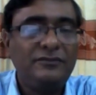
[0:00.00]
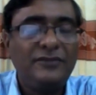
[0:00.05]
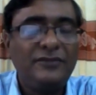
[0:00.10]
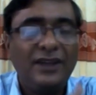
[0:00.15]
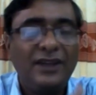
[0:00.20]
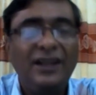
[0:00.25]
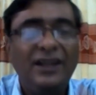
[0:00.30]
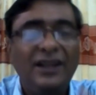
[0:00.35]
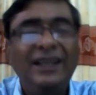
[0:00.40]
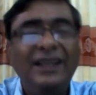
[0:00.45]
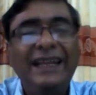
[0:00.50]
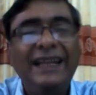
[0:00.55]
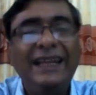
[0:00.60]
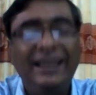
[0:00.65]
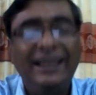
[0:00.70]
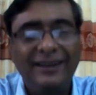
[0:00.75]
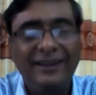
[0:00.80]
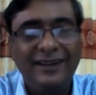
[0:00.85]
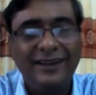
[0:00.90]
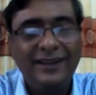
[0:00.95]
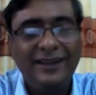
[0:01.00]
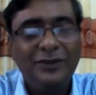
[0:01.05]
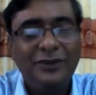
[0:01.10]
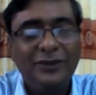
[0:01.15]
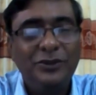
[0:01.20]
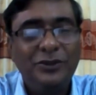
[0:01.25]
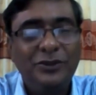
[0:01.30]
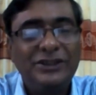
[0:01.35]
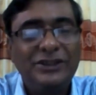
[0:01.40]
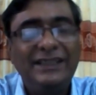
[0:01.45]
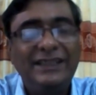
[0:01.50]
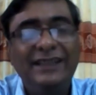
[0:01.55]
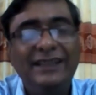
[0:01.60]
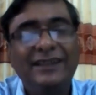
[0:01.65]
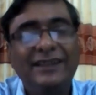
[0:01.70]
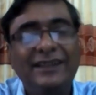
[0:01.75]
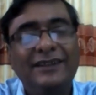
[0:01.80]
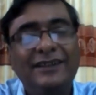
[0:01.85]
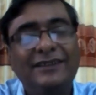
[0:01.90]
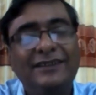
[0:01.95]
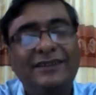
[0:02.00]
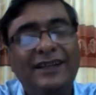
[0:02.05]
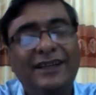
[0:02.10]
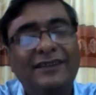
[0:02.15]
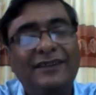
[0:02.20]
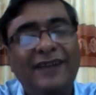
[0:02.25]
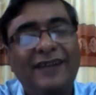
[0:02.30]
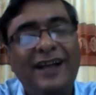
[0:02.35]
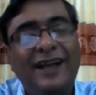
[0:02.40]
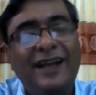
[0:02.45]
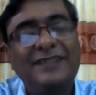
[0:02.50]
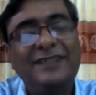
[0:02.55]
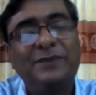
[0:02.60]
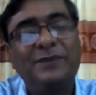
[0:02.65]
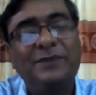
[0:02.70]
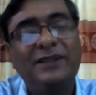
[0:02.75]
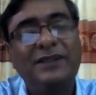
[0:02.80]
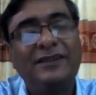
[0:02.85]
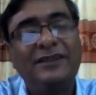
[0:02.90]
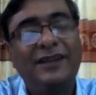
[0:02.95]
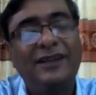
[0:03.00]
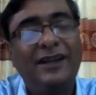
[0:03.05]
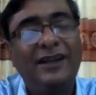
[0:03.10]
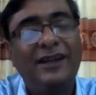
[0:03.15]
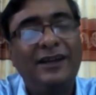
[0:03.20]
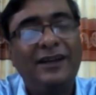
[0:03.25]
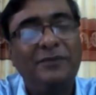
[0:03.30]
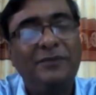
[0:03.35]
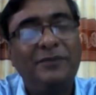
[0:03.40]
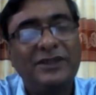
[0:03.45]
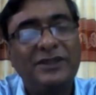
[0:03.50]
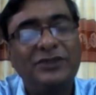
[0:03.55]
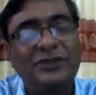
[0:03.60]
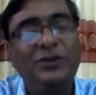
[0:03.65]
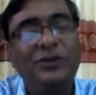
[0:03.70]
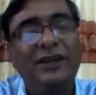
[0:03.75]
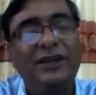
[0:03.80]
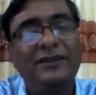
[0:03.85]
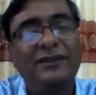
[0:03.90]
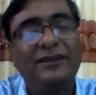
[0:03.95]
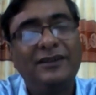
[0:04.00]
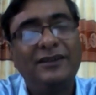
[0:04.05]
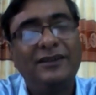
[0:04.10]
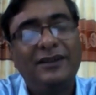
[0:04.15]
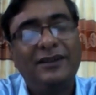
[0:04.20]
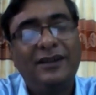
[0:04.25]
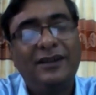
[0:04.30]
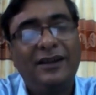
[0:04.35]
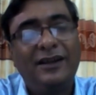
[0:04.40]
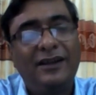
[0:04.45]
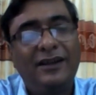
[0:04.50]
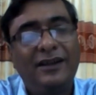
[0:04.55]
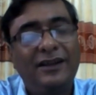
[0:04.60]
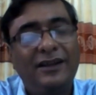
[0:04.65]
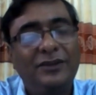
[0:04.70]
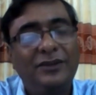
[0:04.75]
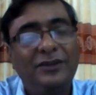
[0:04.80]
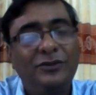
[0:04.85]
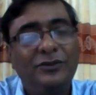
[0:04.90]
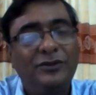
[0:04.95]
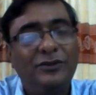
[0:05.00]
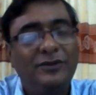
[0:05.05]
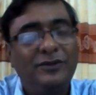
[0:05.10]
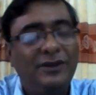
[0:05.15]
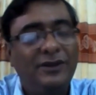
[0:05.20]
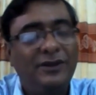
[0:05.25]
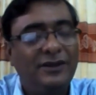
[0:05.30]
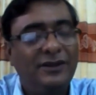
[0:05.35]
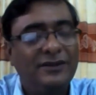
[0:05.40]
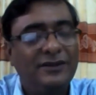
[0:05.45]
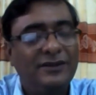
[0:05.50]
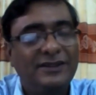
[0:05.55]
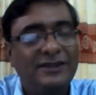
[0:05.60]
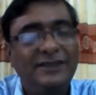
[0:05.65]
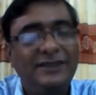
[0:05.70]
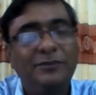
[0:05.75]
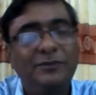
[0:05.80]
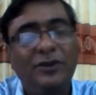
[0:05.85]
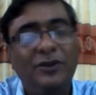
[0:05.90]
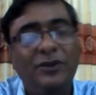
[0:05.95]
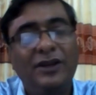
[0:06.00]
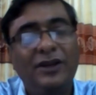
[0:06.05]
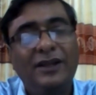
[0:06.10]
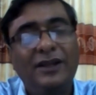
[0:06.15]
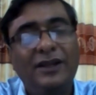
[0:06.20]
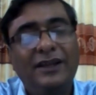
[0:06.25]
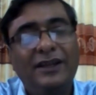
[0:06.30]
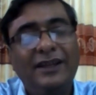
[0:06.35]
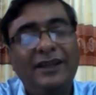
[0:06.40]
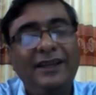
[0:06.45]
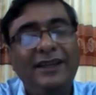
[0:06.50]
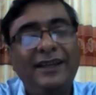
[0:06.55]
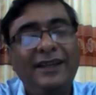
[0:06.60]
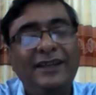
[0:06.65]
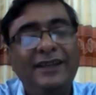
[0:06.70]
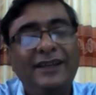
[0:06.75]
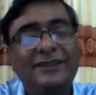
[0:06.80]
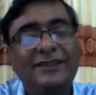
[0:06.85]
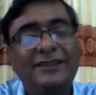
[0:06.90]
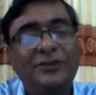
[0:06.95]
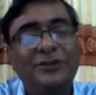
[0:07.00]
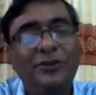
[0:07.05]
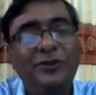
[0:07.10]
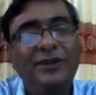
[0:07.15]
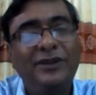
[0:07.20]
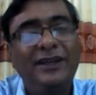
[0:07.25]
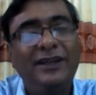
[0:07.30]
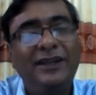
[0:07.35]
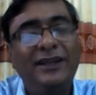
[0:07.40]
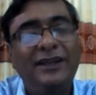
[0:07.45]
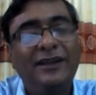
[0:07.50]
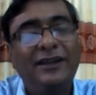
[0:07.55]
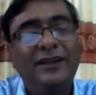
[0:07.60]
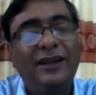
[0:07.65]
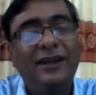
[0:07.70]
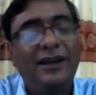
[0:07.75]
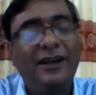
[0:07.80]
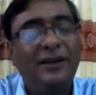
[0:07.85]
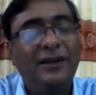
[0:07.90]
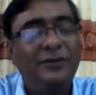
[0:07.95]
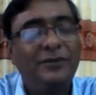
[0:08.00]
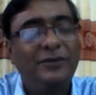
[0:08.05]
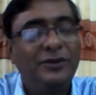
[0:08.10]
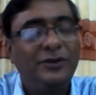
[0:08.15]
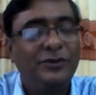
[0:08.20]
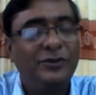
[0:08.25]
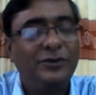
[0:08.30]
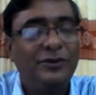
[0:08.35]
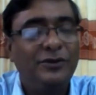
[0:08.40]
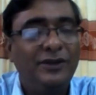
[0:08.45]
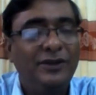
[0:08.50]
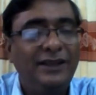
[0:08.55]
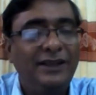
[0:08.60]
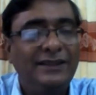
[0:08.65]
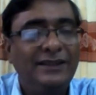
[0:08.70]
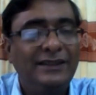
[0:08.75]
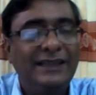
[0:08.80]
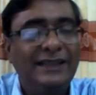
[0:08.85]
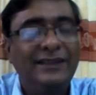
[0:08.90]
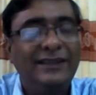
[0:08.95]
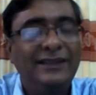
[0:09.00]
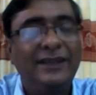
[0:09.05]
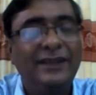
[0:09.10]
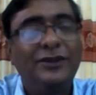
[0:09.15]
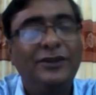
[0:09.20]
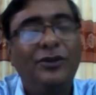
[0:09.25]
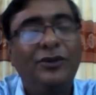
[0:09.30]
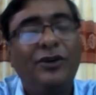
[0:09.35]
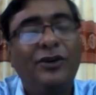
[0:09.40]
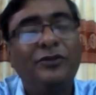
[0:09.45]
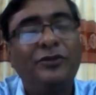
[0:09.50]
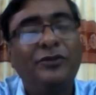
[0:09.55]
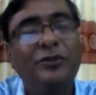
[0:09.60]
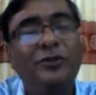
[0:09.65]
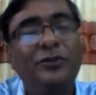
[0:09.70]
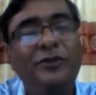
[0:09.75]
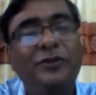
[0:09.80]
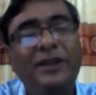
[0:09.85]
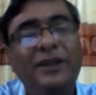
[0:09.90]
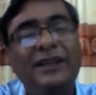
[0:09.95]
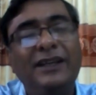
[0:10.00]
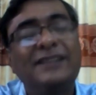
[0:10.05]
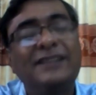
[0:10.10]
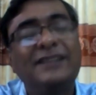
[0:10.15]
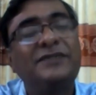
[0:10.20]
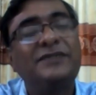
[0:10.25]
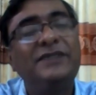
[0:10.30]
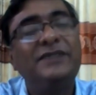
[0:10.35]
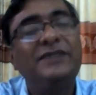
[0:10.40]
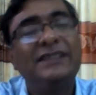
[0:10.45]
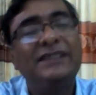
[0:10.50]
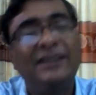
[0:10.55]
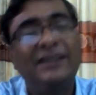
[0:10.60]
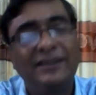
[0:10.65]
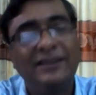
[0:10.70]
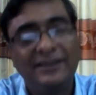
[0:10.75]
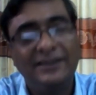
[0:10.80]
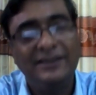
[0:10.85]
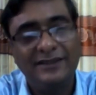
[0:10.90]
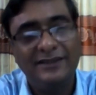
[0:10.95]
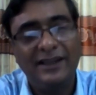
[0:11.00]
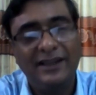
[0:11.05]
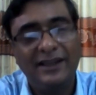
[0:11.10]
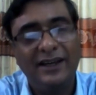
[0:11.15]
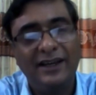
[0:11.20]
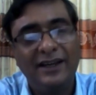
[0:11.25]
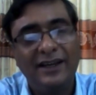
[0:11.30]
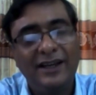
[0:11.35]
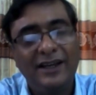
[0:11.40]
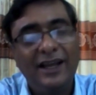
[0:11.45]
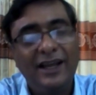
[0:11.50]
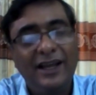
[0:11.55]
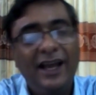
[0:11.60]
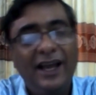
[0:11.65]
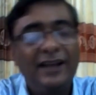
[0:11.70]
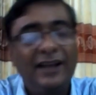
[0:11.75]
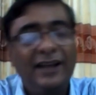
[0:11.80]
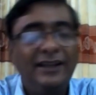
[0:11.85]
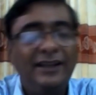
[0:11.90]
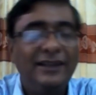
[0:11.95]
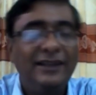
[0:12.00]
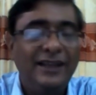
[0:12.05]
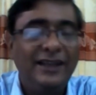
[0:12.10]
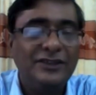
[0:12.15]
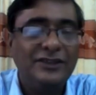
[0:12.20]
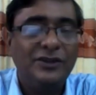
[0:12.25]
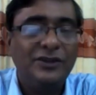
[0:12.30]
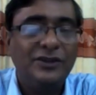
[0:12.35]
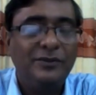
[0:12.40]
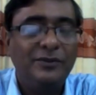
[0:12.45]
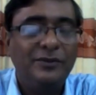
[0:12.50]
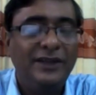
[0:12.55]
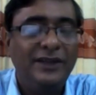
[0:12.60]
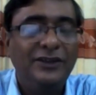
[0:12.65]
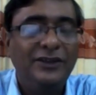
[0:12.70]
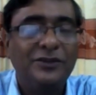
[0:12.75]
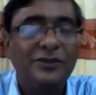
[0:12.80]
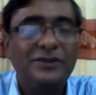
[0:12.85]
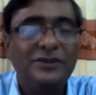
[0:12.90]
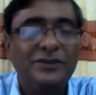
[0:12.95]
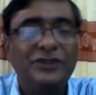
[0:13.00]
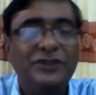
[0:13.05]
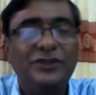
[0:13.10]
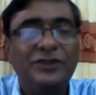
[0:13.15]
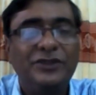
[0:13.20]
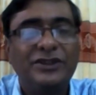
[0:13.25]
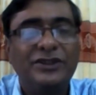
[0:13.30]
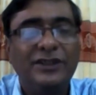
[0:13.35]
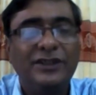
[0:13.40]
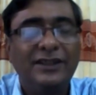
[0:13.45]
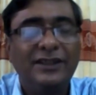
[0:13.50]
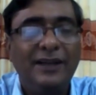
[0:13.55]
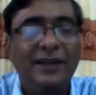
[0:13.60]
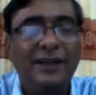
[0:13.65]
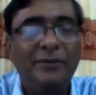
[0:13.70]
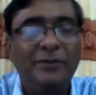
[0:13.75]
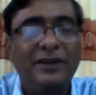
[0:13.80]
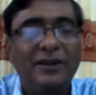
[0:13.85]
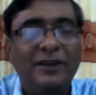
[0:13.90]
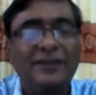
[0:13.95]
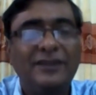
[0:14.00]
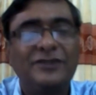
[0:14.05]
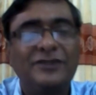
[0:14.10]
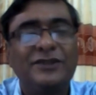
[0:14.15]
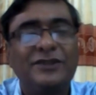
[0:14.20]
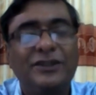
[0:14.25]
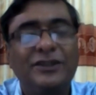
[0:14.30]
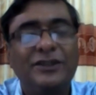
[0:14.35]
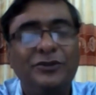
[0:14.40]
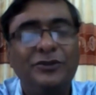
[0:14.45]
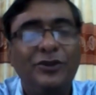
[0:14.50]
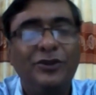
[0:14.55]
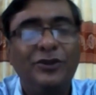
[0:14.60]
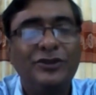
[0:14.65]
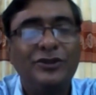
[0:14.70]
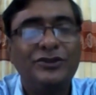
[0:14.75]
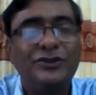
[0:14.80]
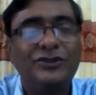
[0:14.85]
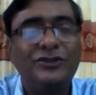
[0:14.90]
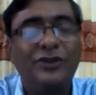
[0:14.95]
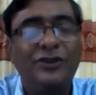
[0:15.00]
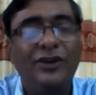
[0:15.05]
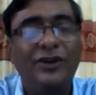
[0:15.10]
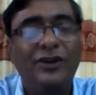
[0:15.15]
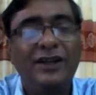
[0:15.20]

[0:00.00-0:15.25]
Lil. We see that the husband, a masculine, symbol, he is only, intended on fulfilling his physical desire. And in case of Lady of Situation in the upper class society, we also saw